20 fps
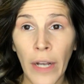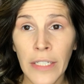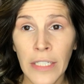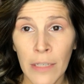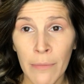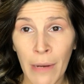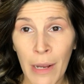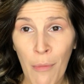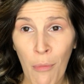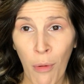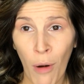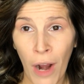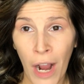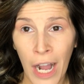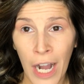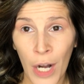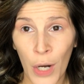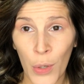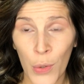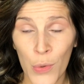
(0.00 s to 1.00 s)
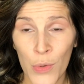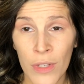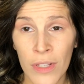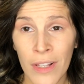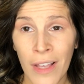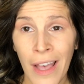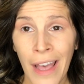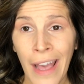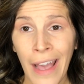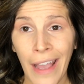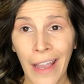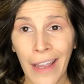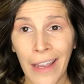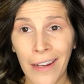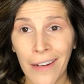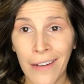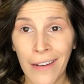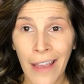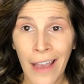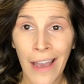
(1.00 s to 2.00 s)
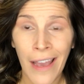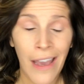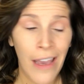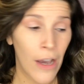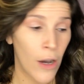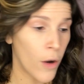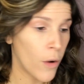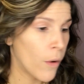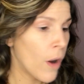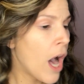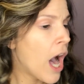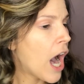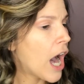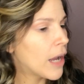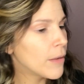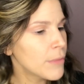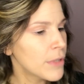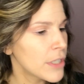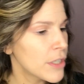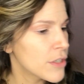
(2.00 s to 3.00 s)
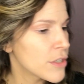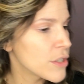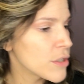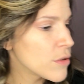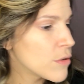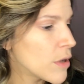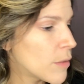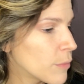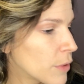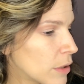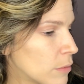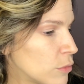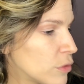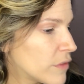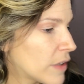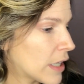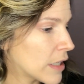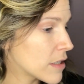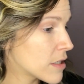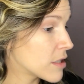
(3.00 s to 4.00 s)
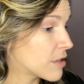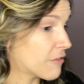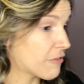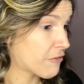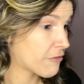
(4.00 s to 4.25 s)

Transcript: I did my brows, and now I'm gonna move on to the